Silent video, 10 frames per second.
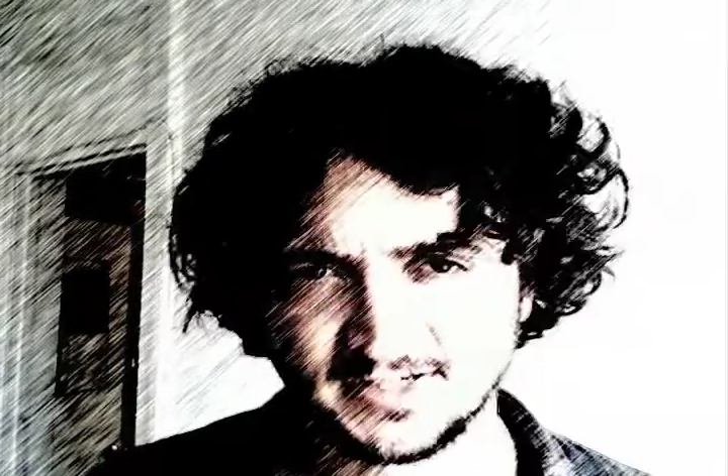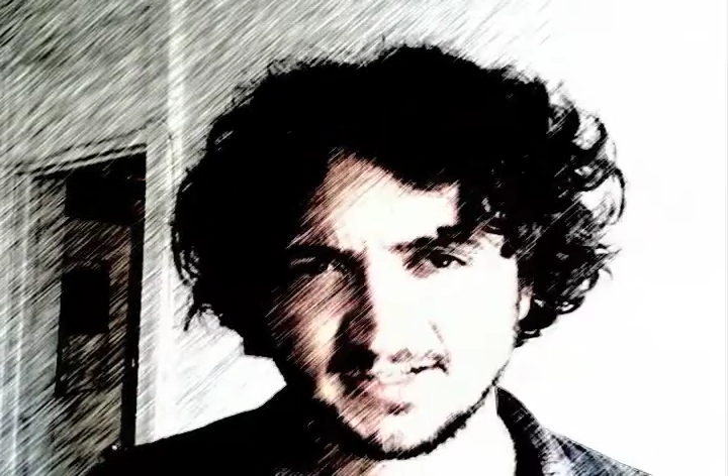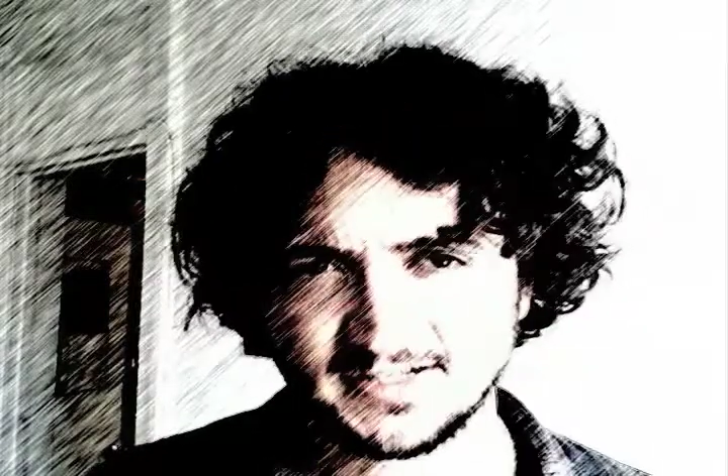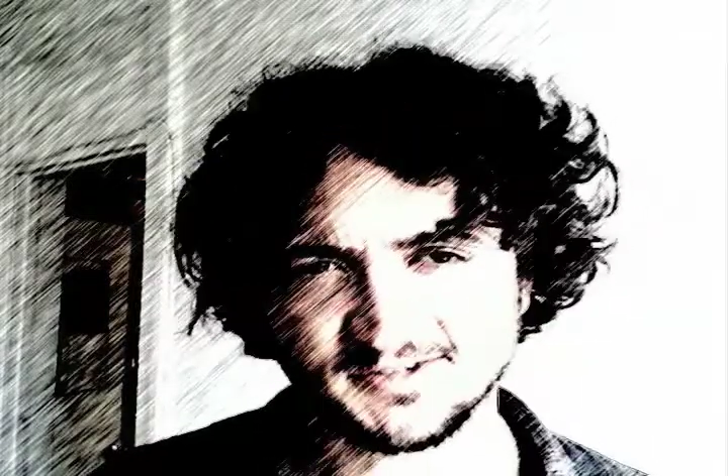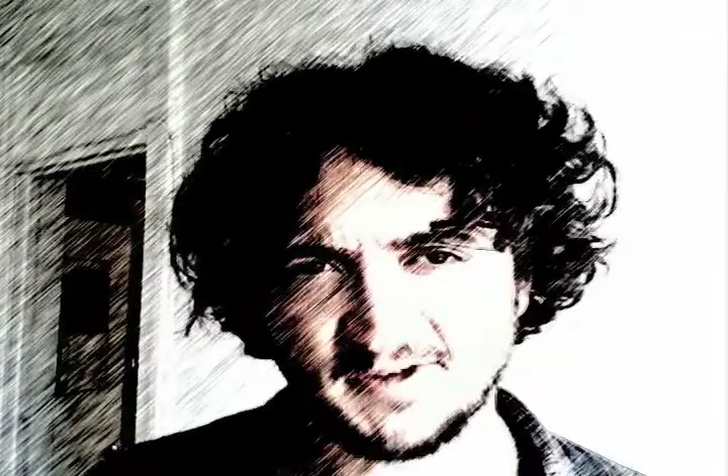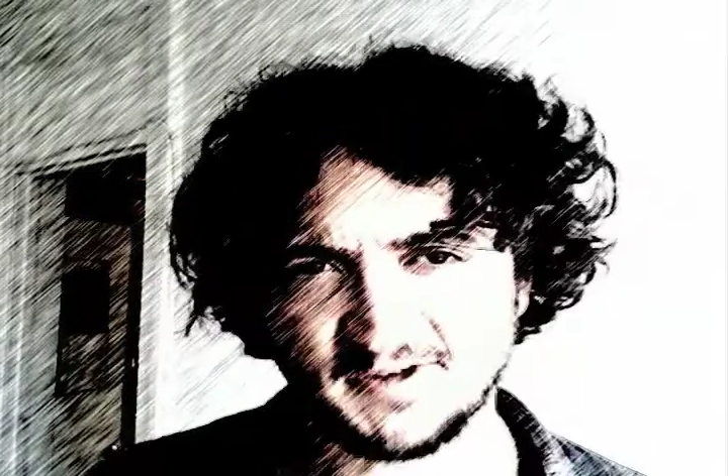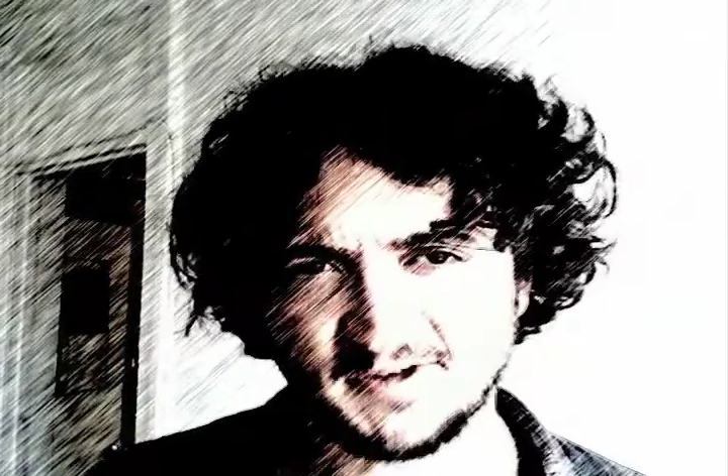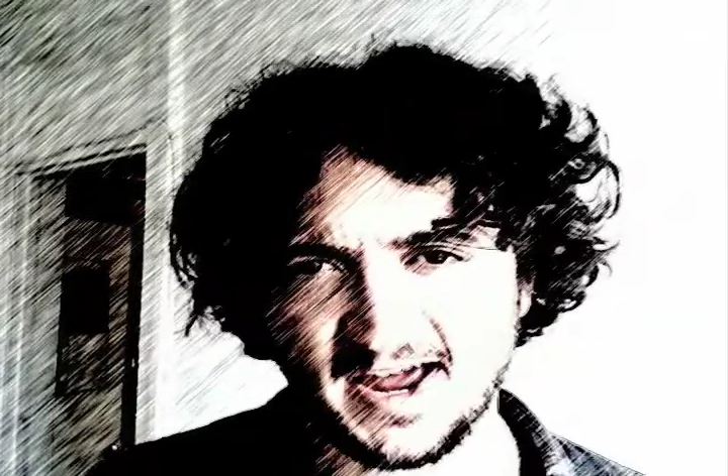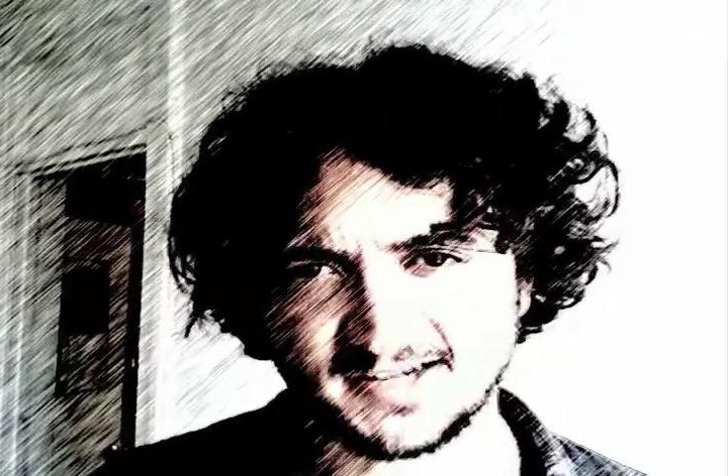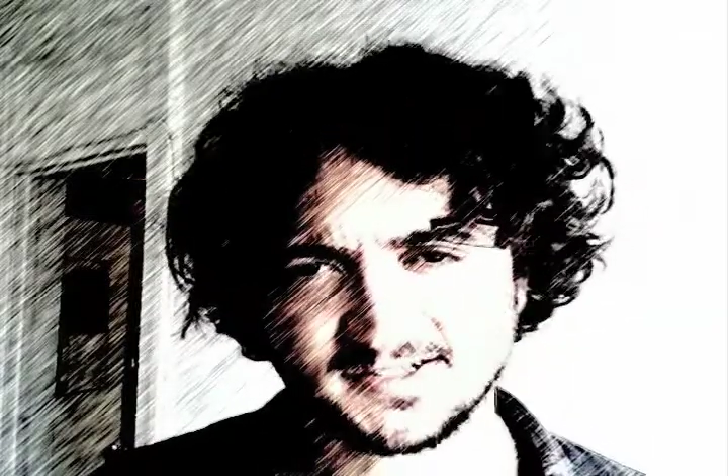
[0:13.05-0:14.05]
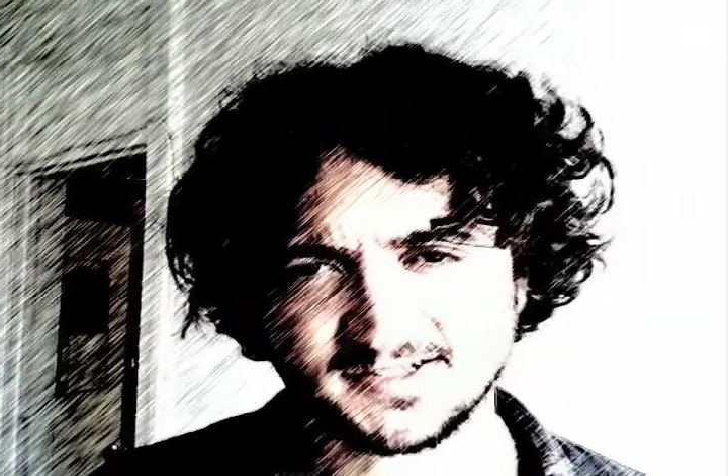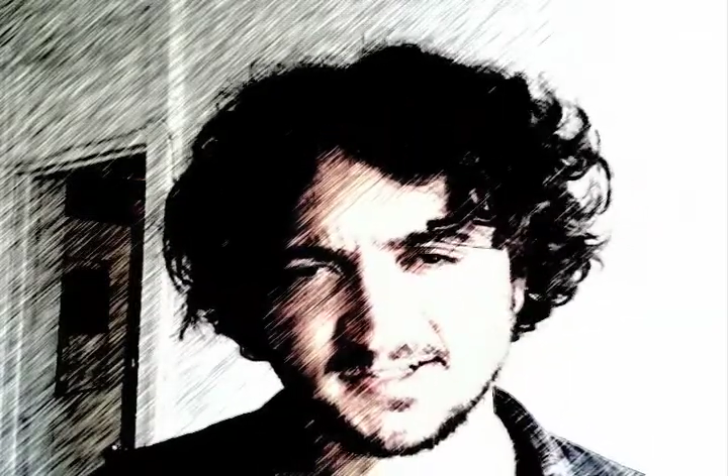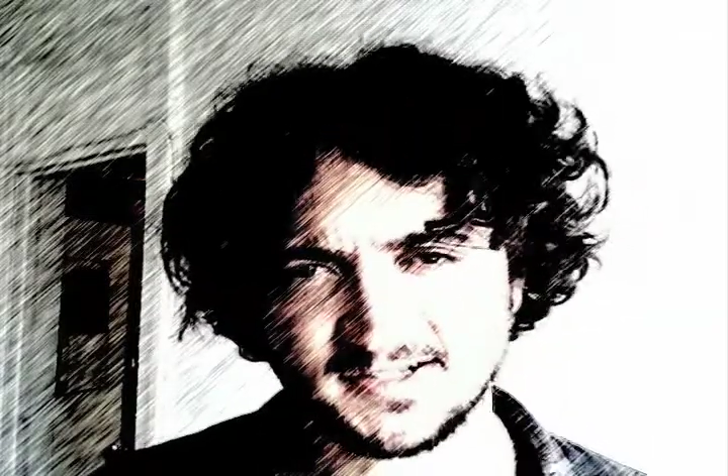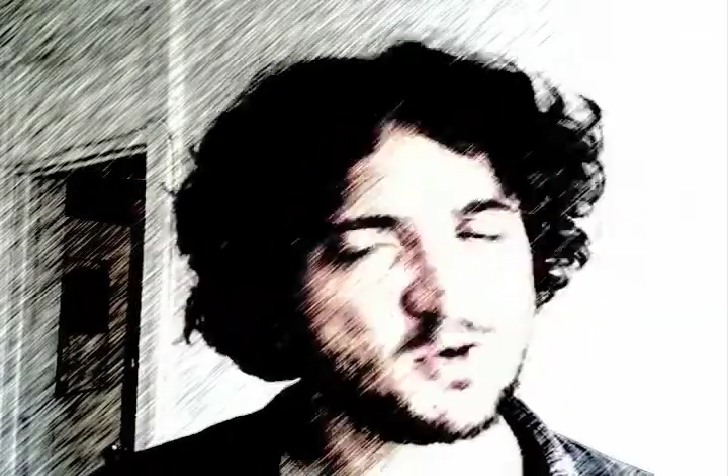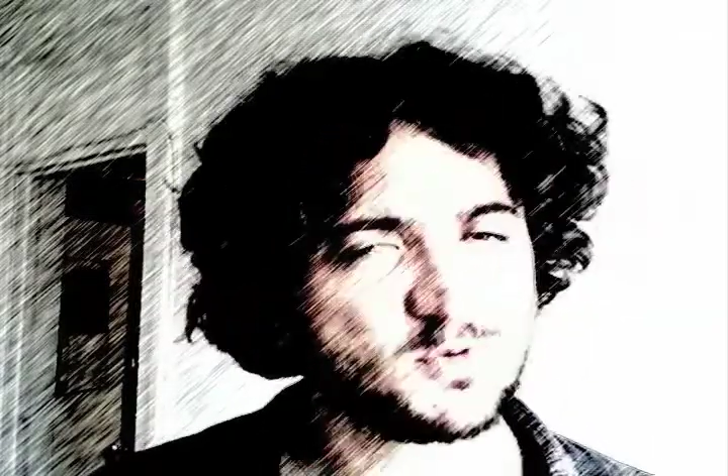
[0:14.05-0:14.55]
That's a fact.
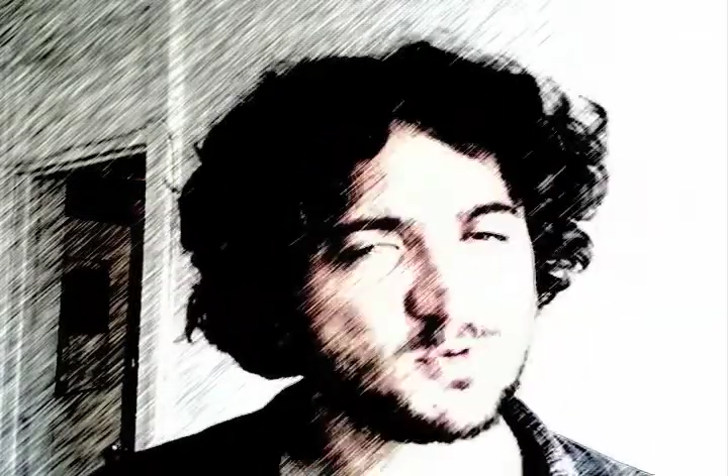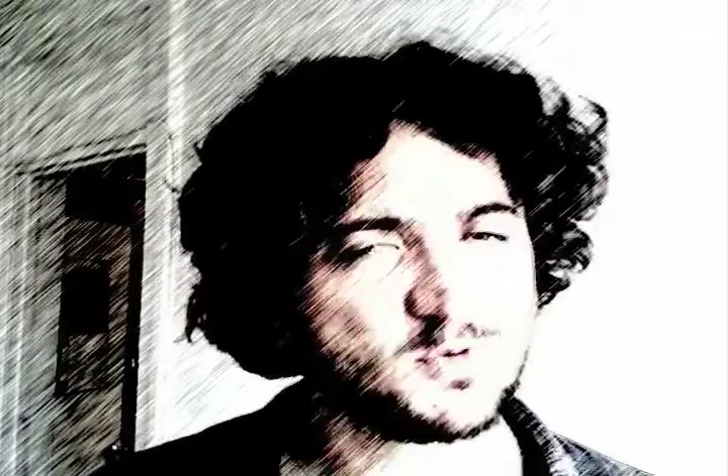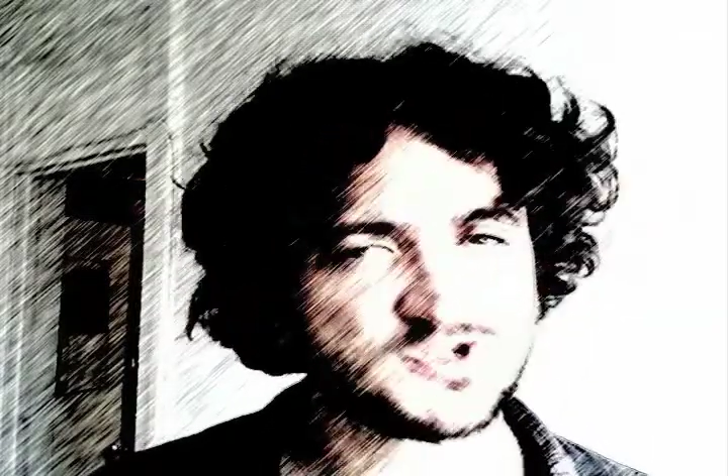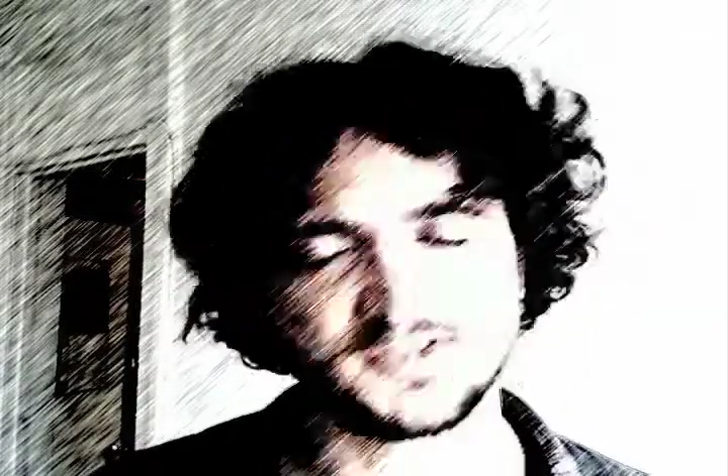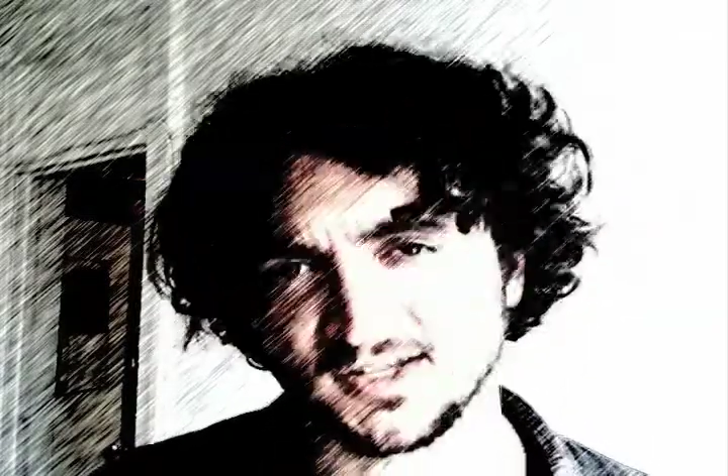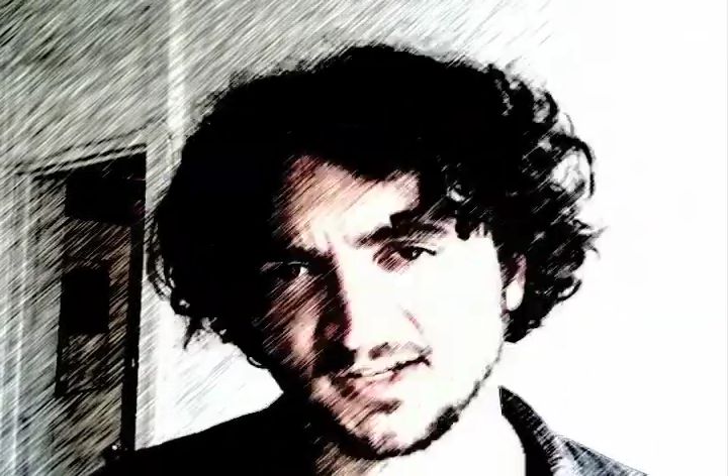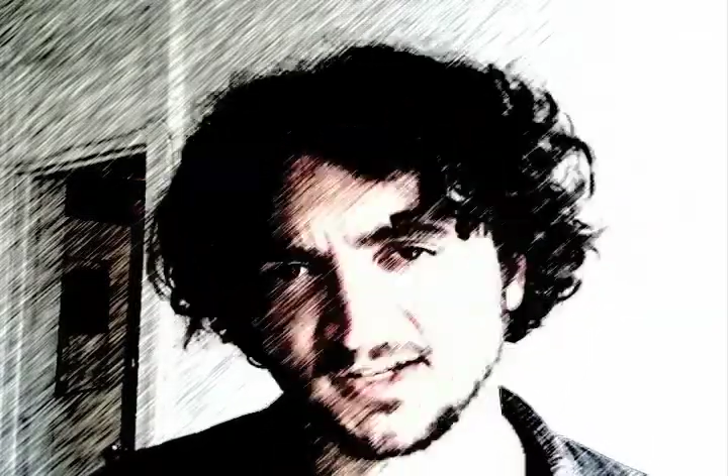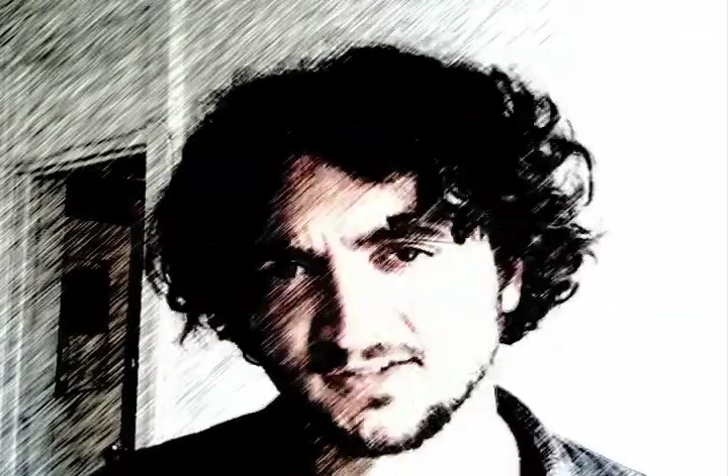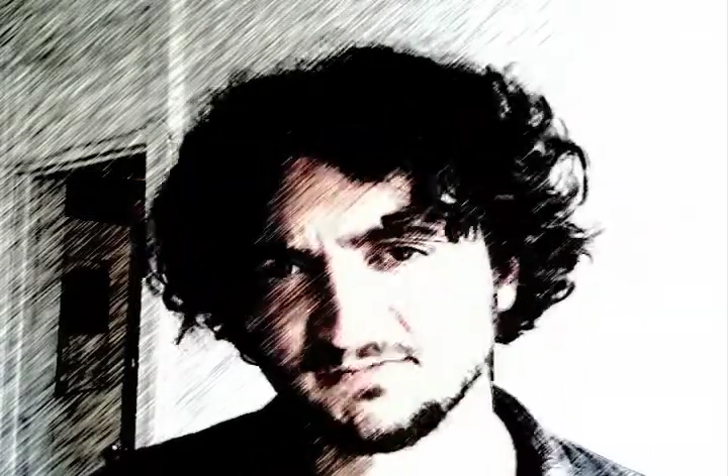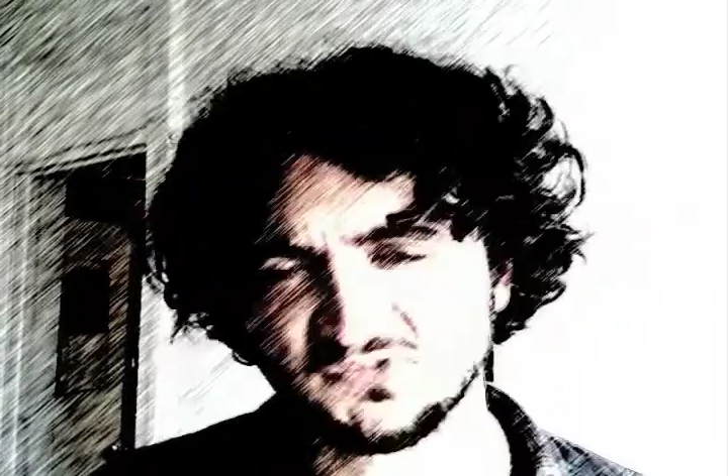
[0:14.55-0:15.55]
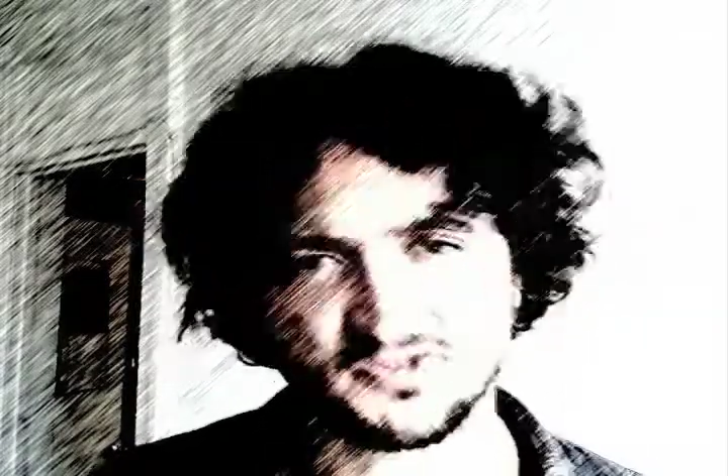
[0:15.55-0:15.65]
And I know what you're thinking.